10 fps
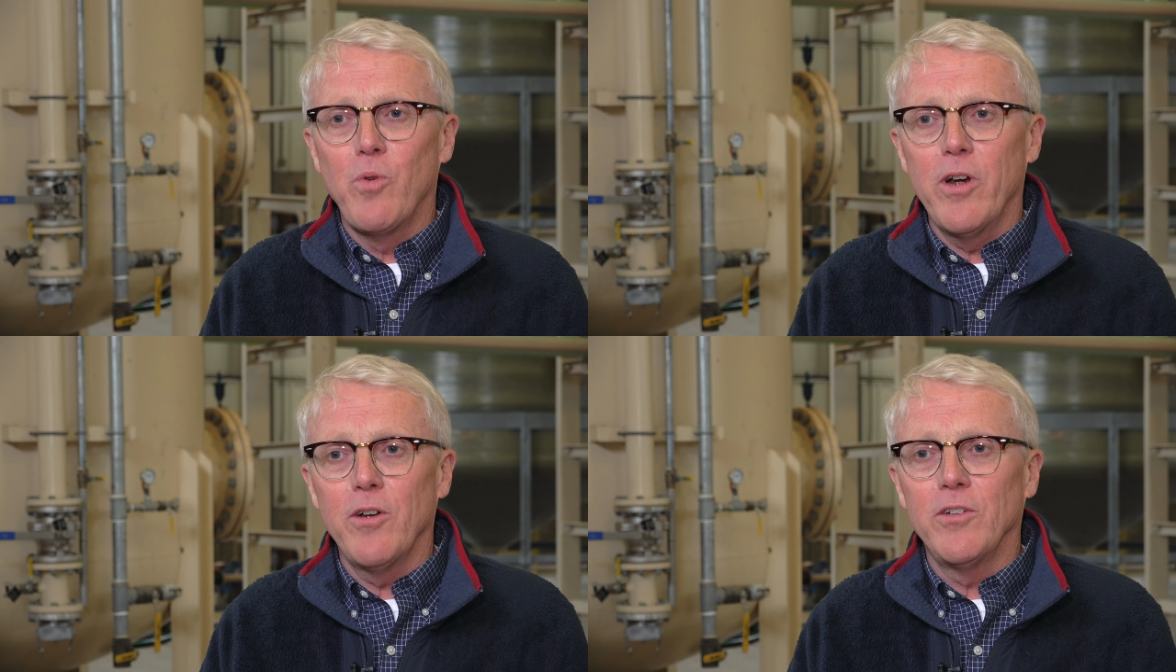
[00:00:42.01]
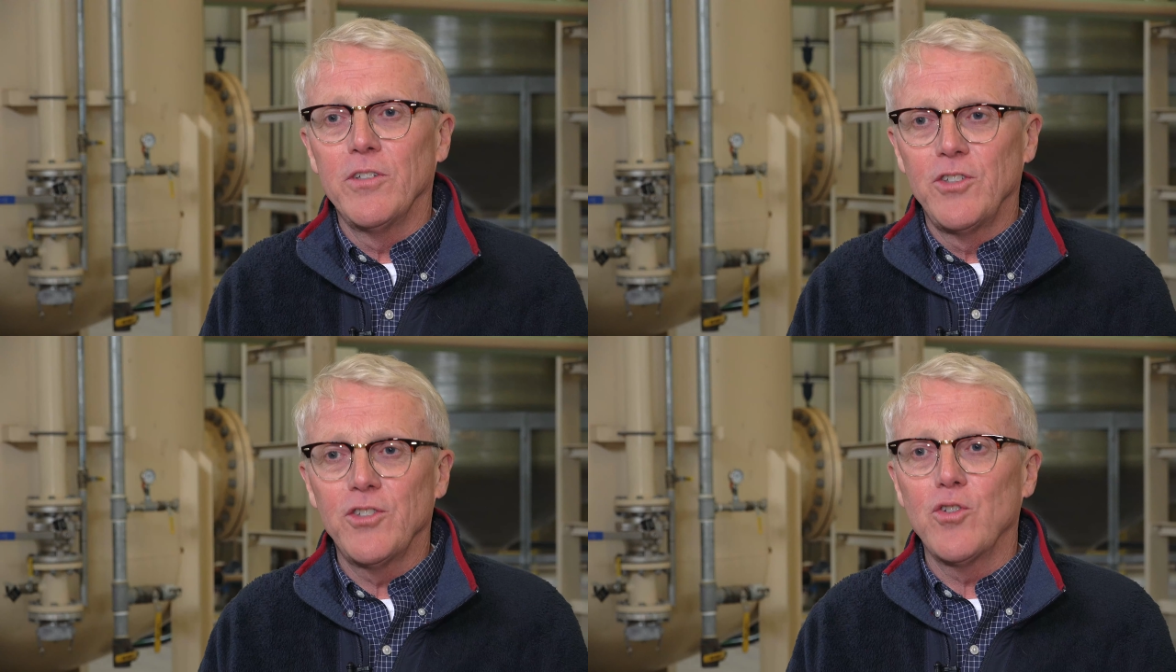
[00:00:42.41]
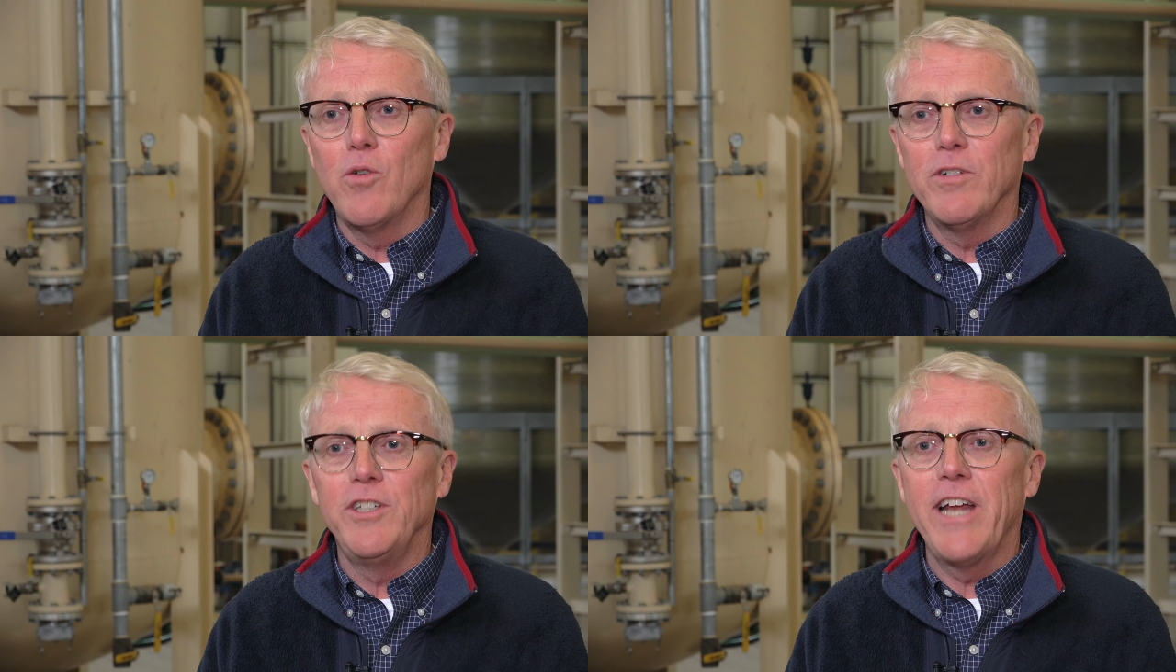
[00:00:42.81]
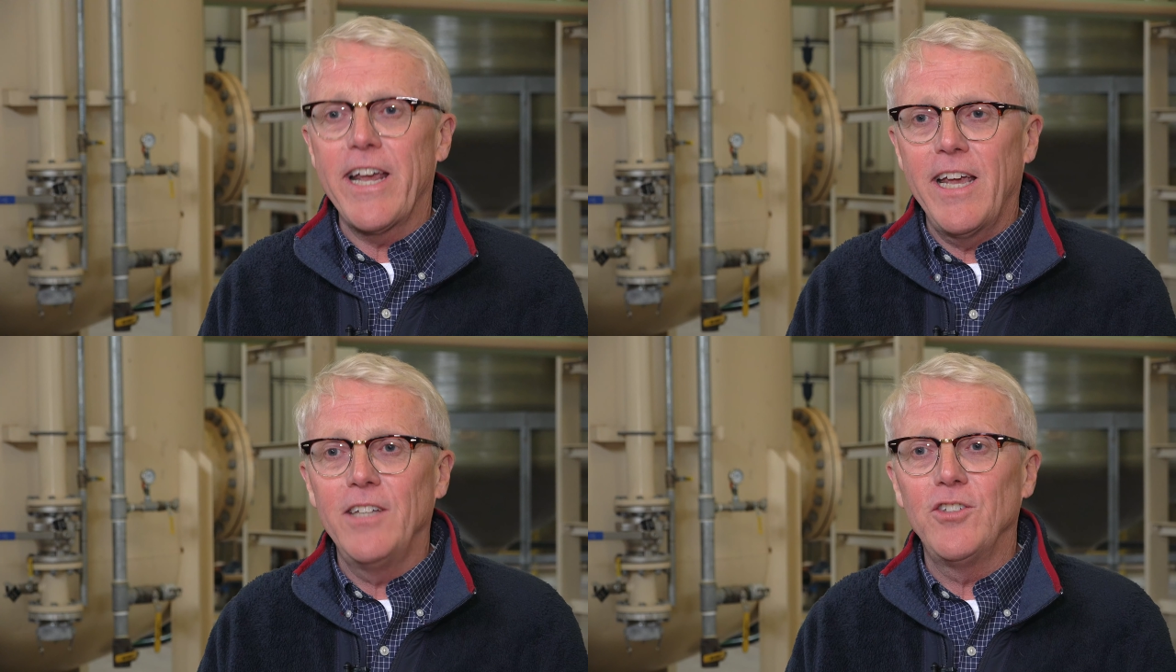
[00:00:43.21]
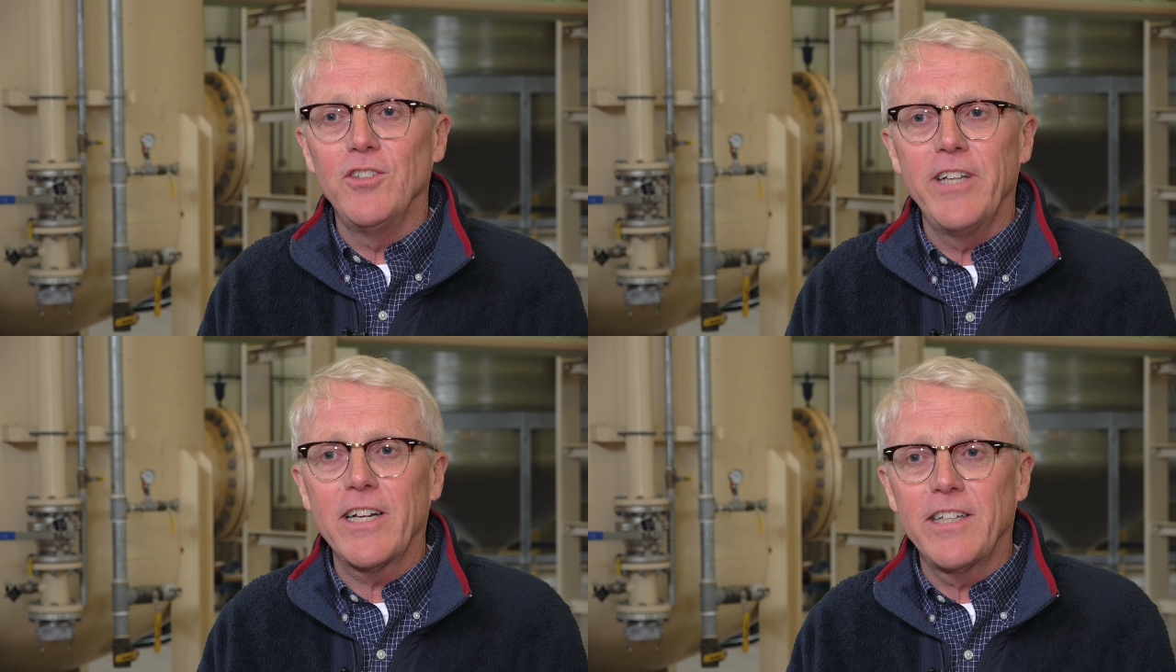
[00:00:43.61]
where just over decades
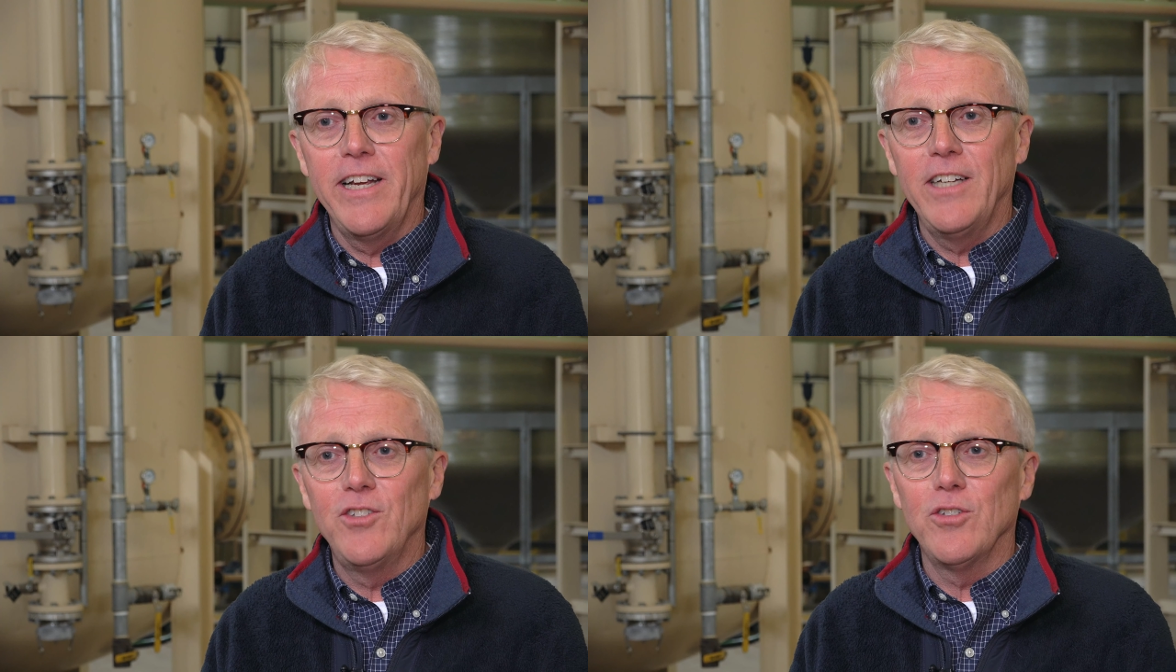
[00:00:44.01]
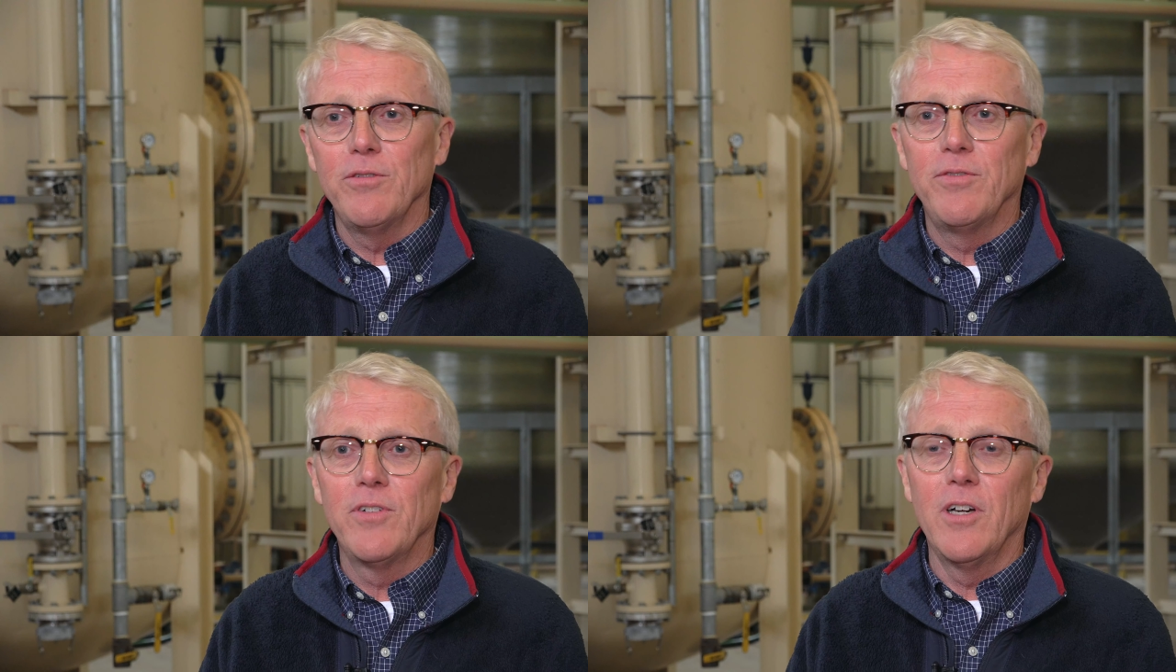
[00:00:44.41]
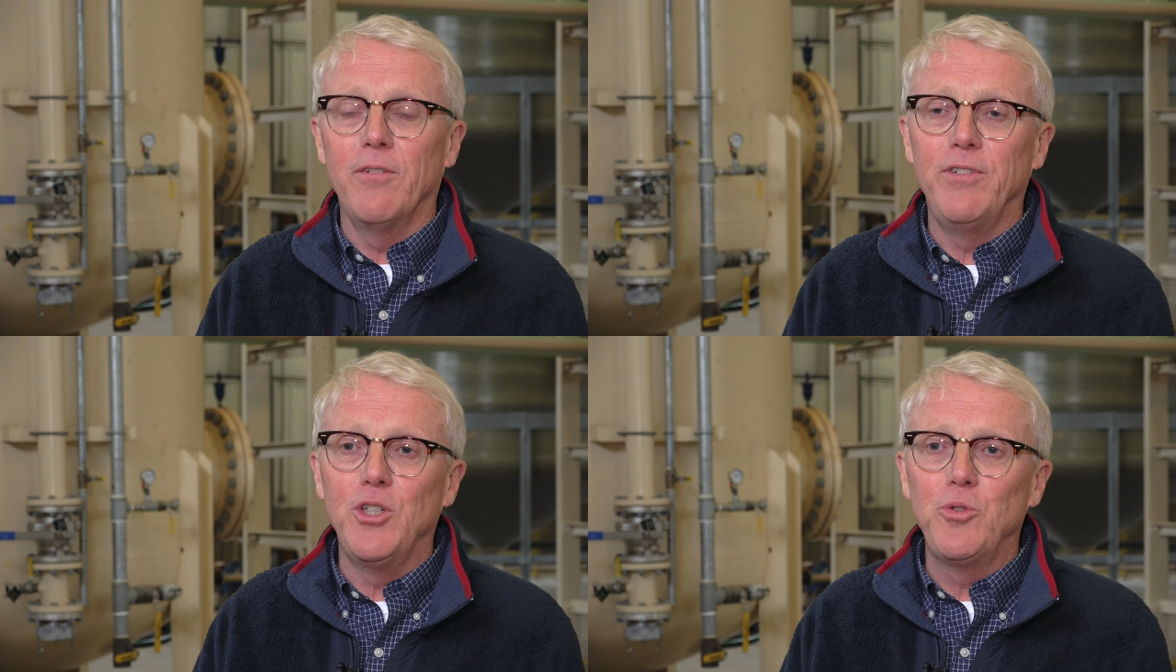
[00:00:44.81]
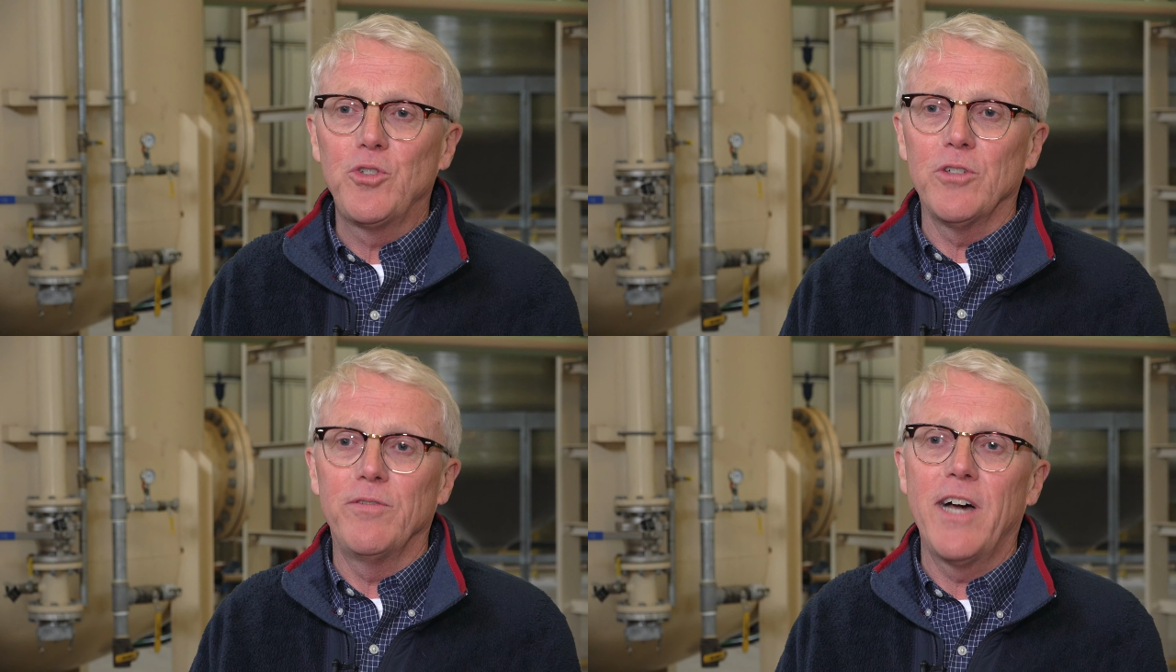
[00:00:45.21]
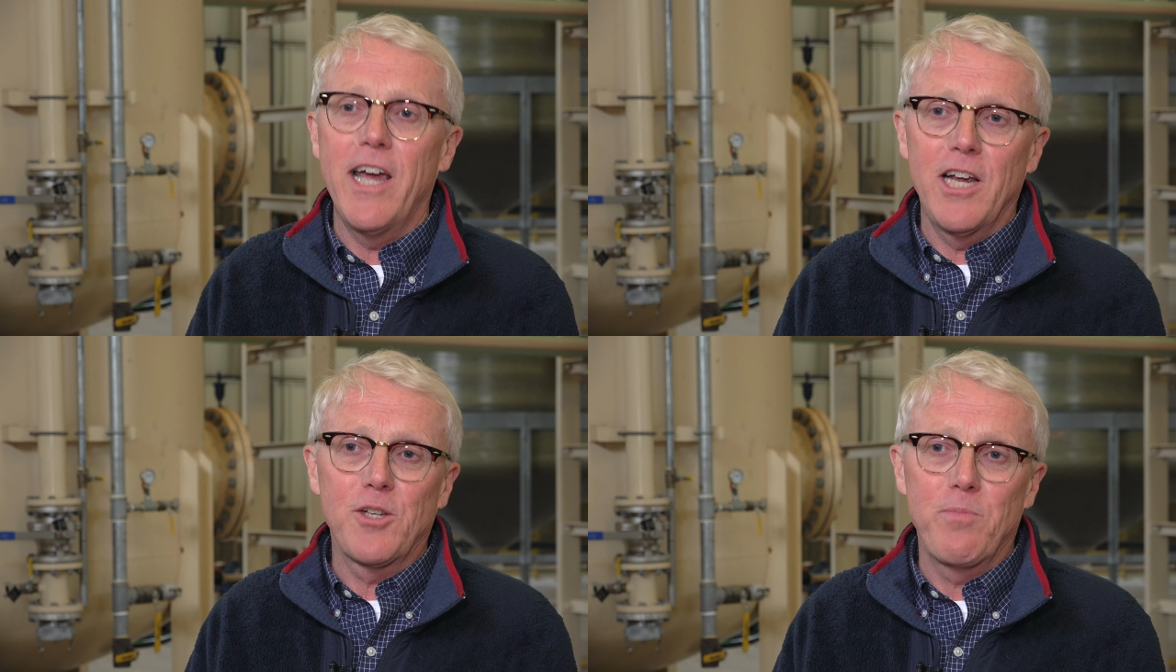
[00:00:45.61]
and decades of use of
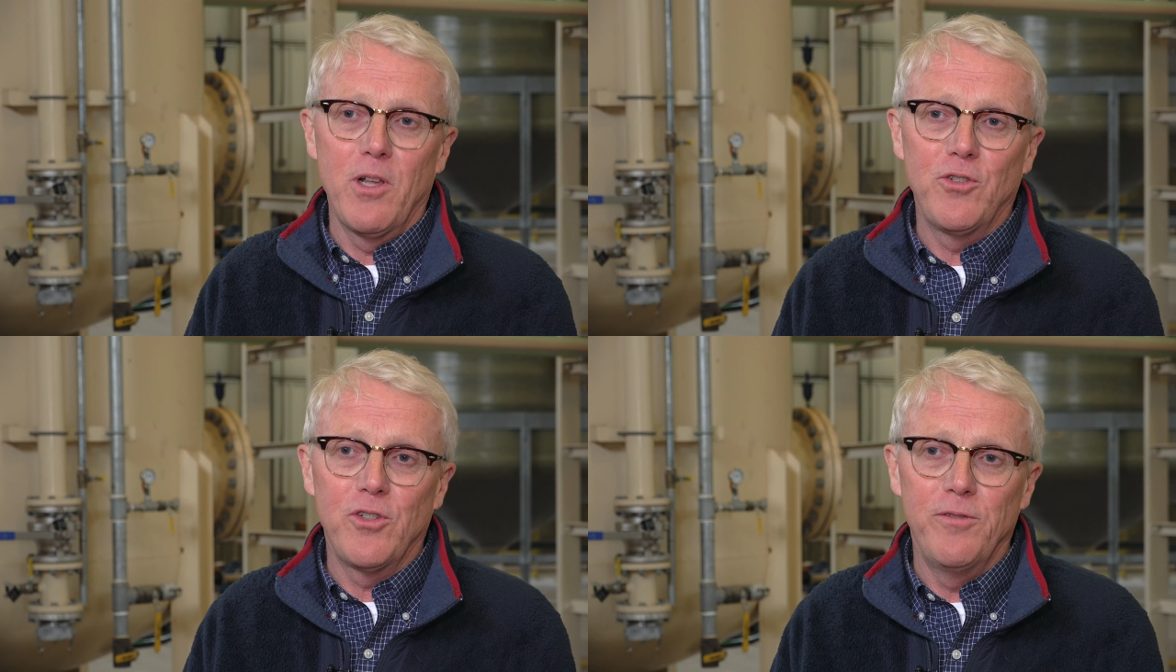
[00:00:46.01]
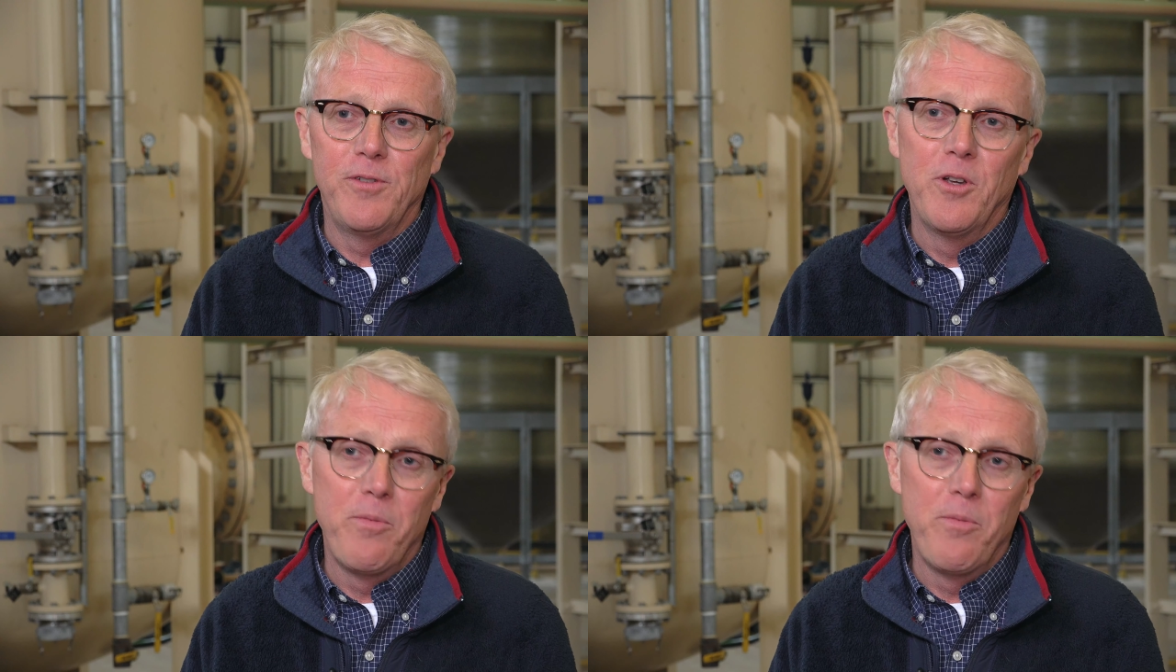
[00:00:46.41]
high explosive